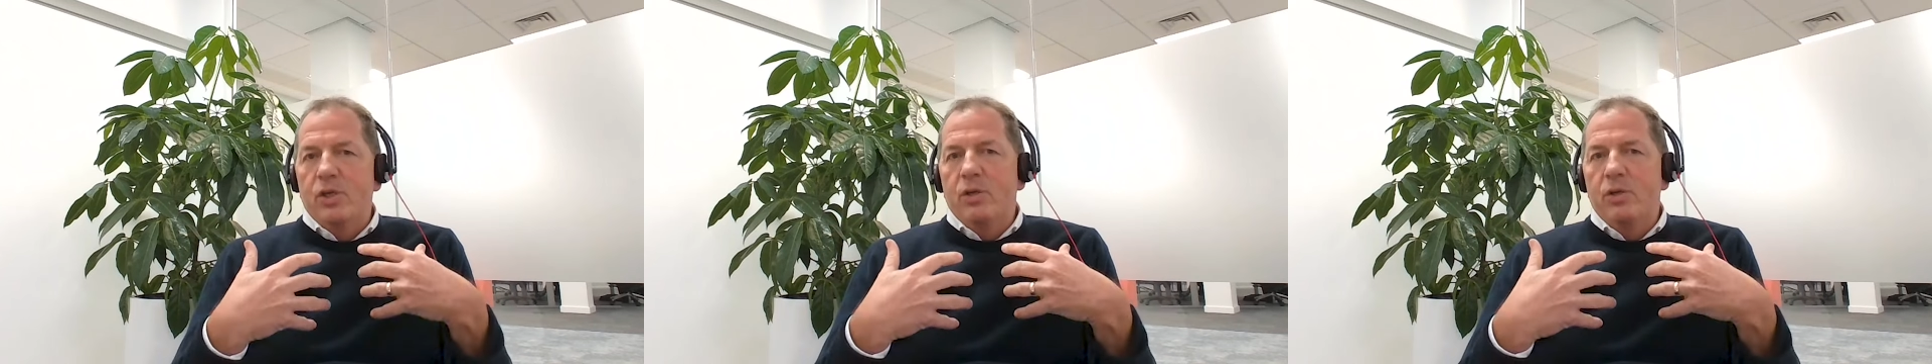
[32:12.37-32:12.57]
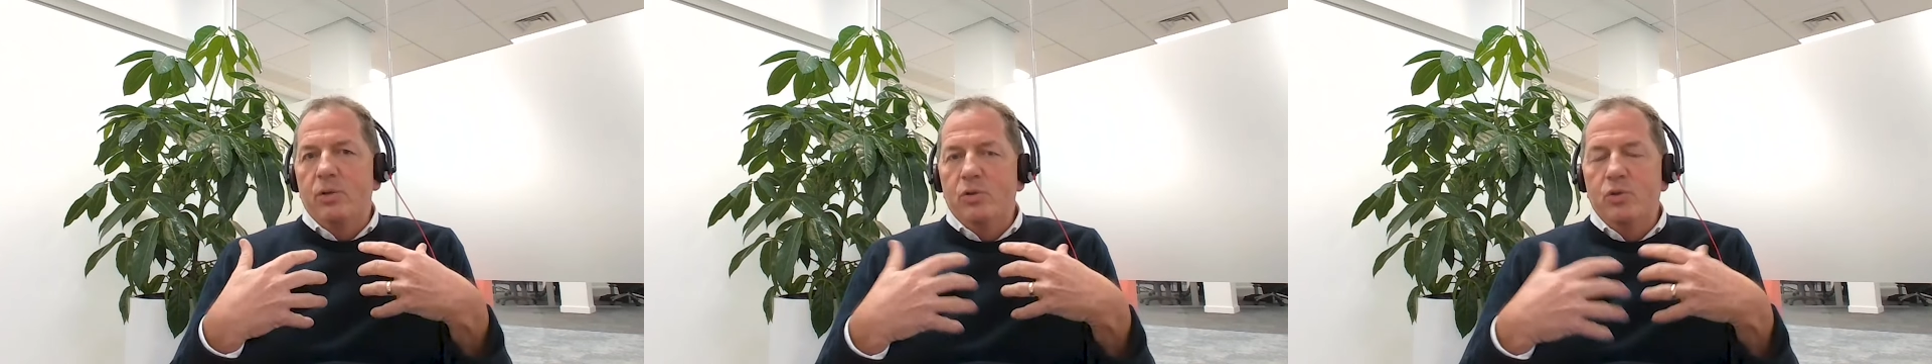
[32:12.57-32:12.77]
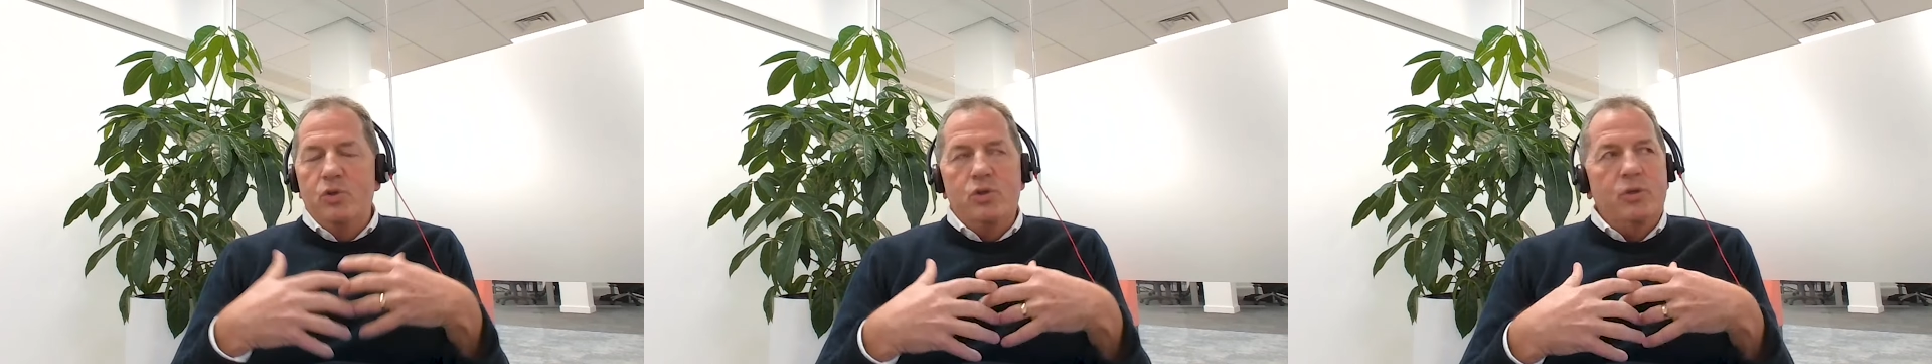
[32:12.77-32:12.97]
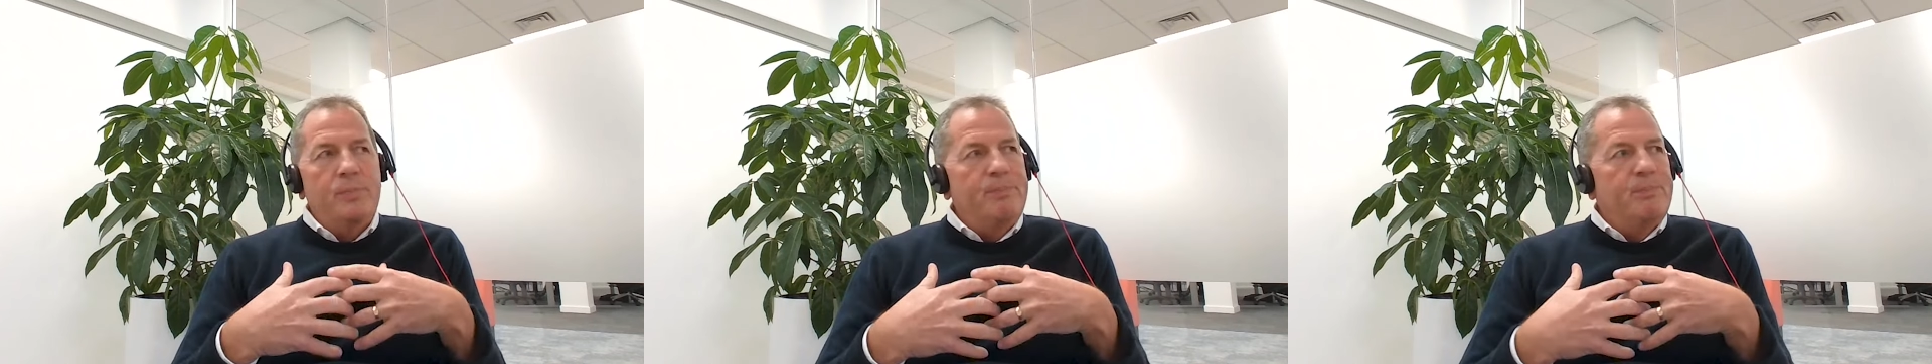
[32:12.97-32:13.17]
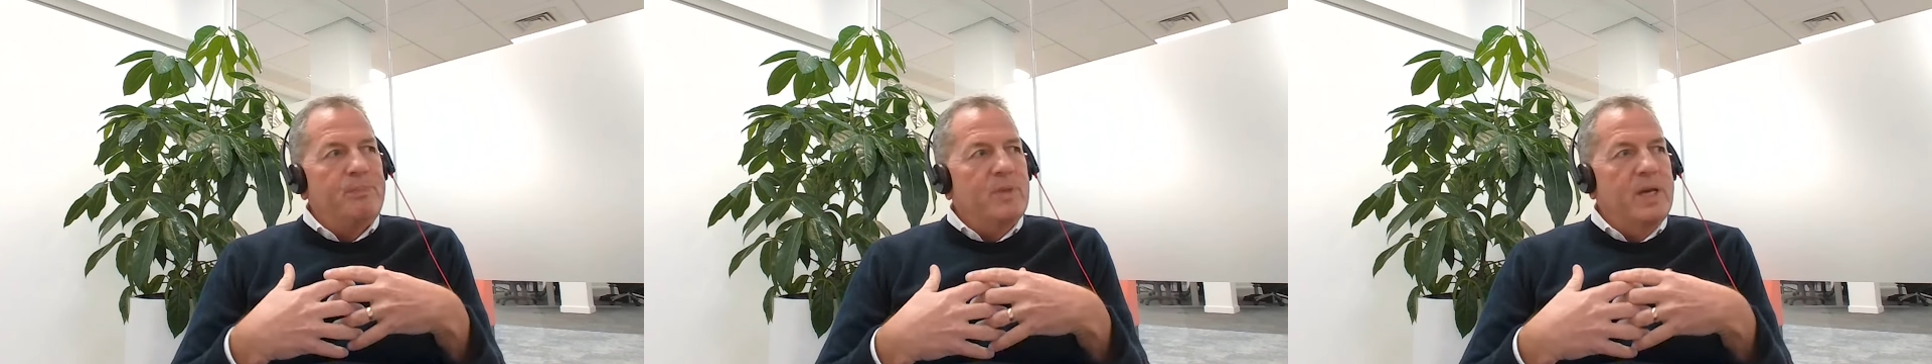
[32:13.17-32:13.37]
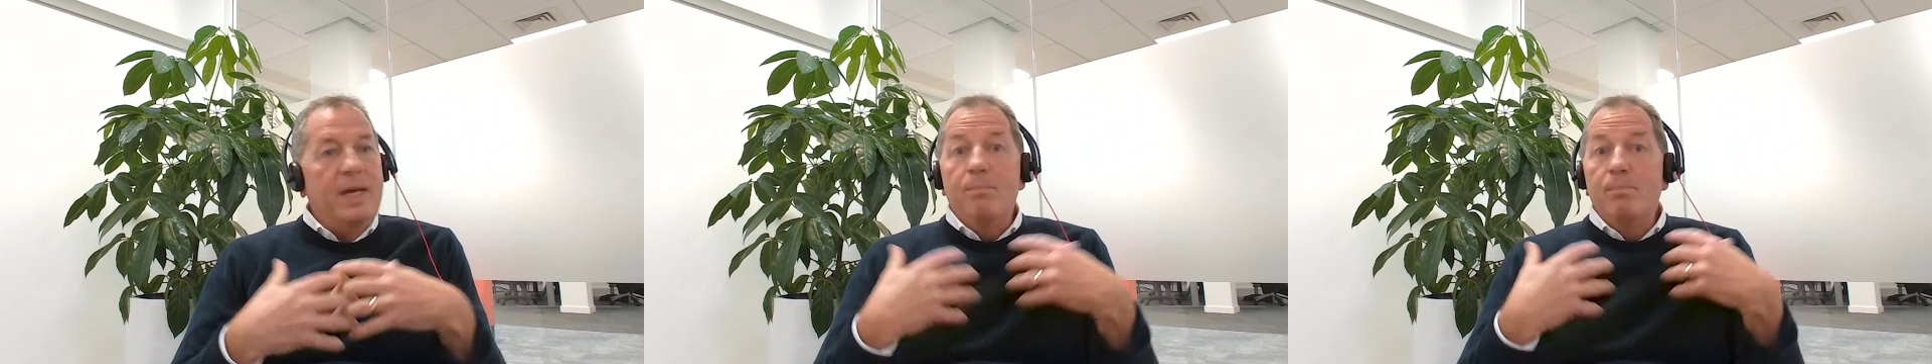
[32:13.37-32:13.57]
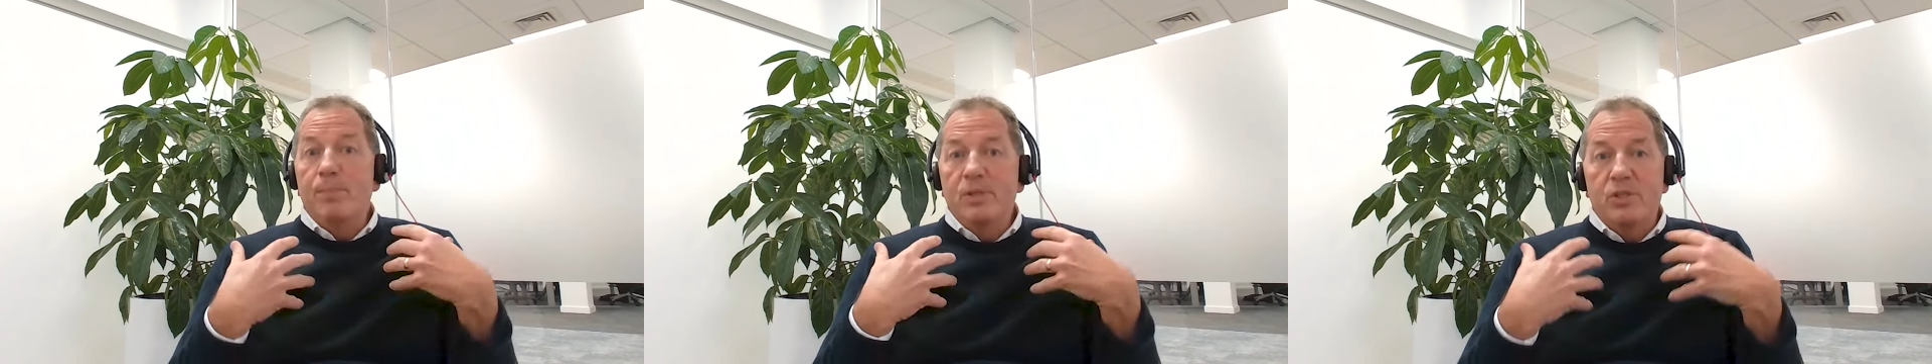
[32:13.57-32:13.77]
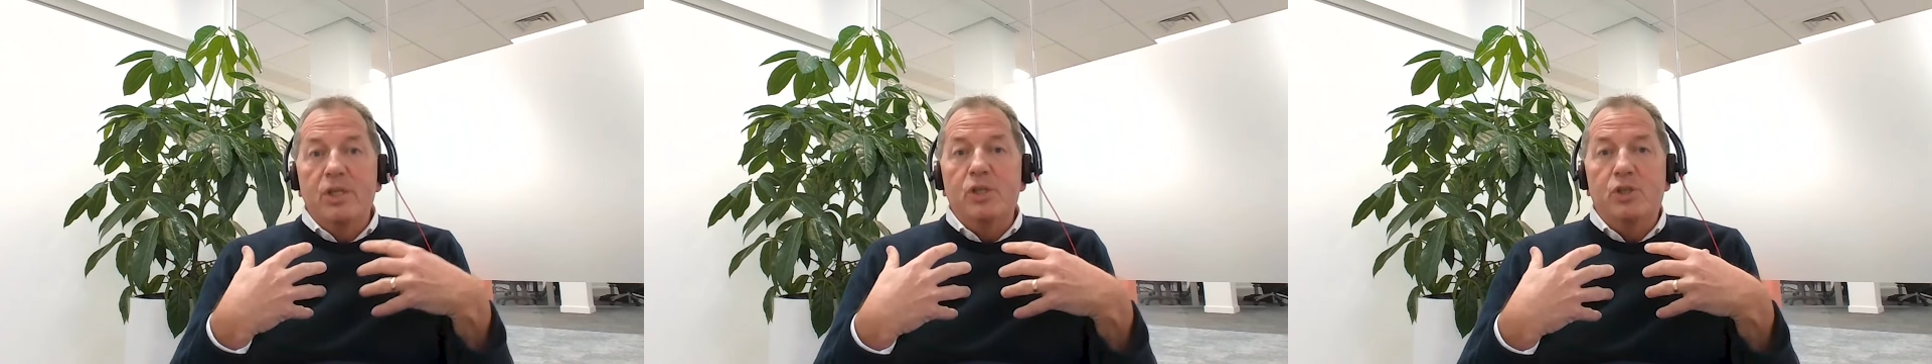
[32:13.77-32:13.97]
huge
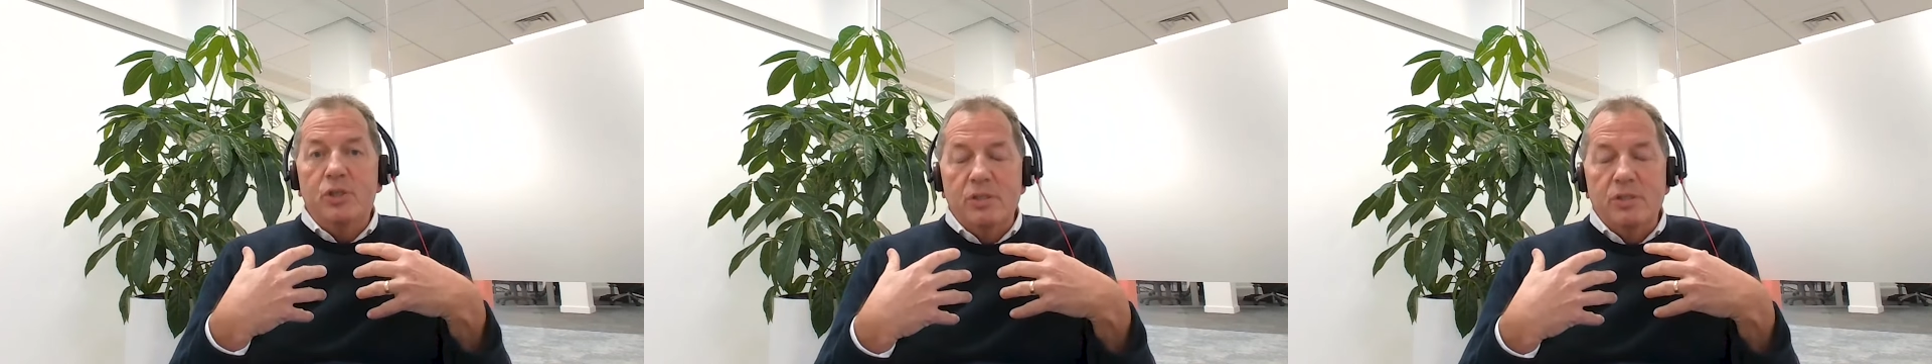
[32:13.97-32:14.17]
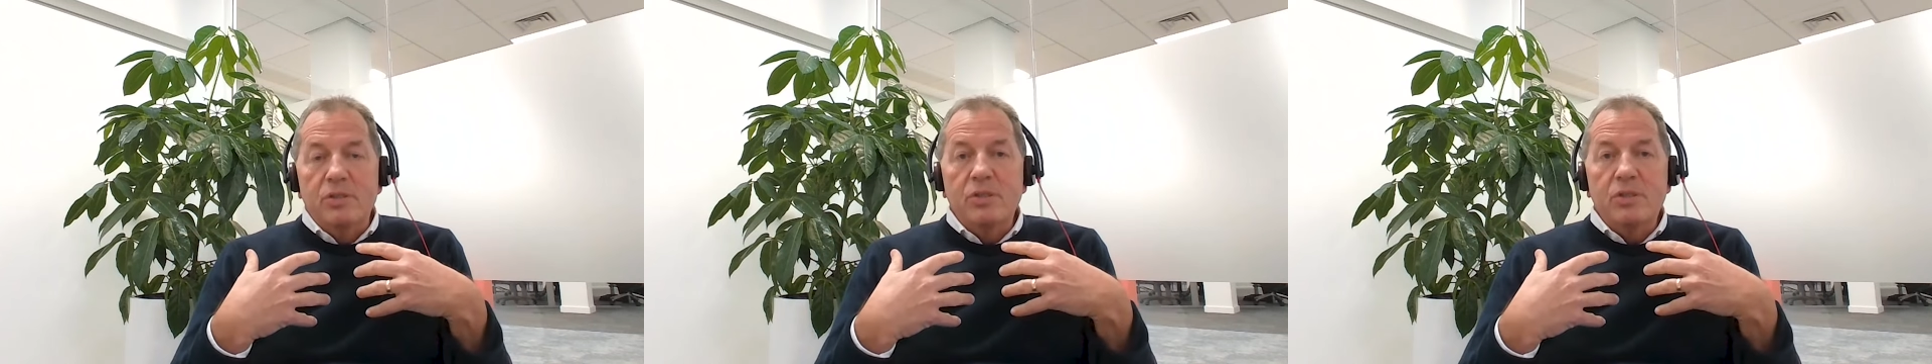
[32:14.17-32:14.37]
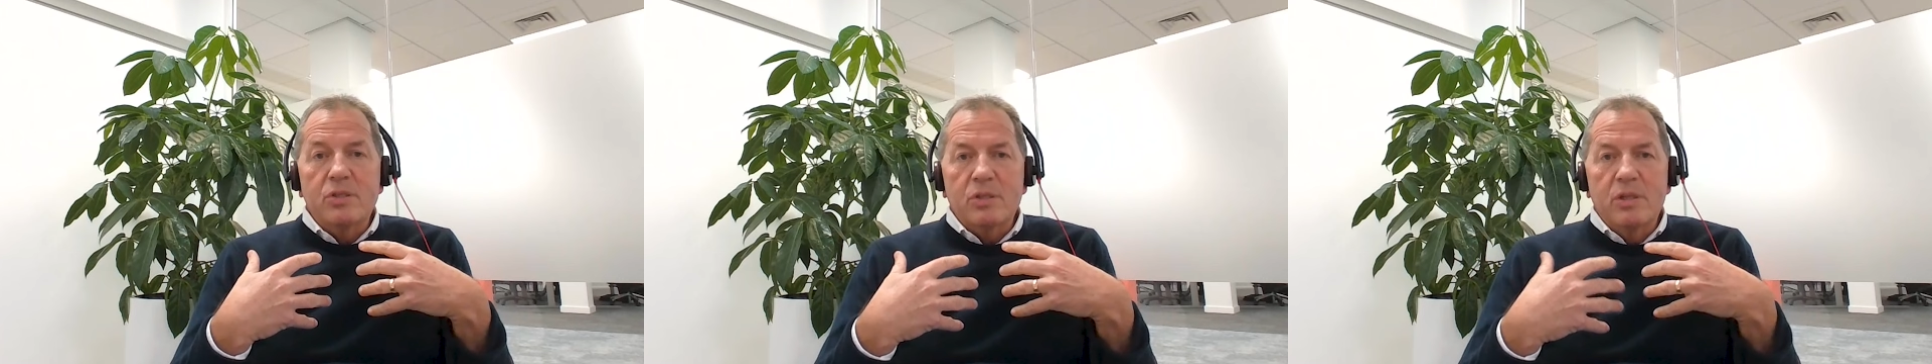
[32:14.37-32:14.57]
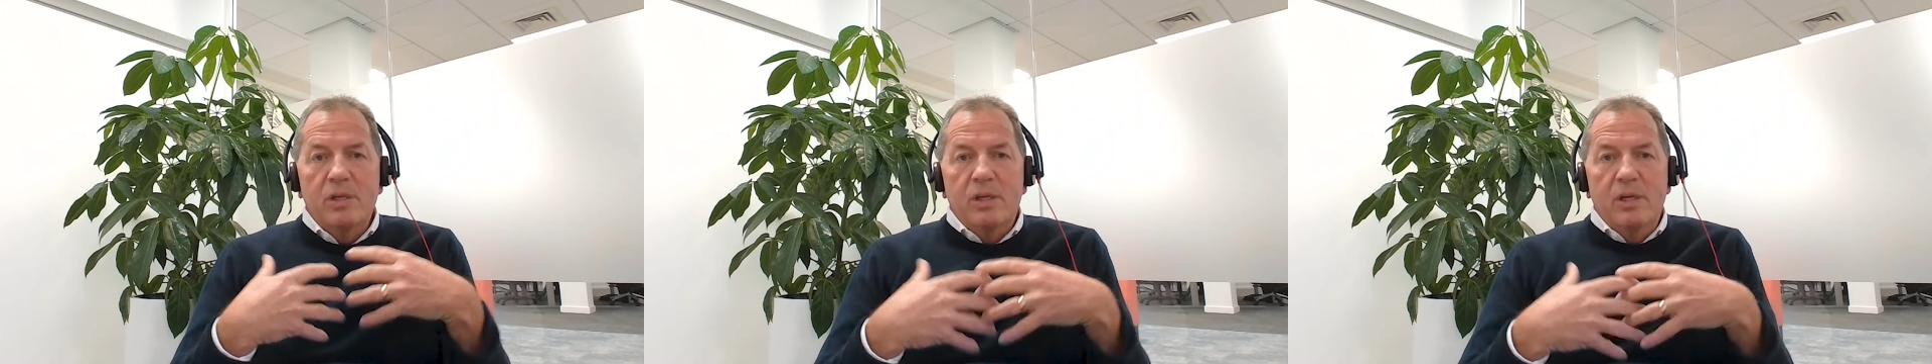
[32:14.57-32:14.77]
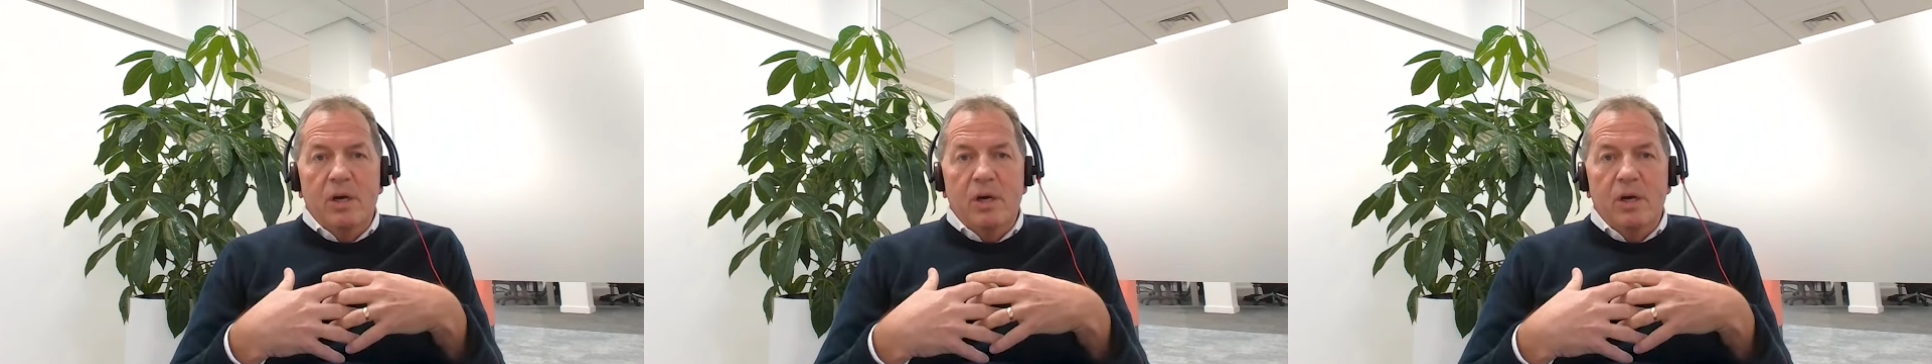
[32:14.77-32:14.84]
impositions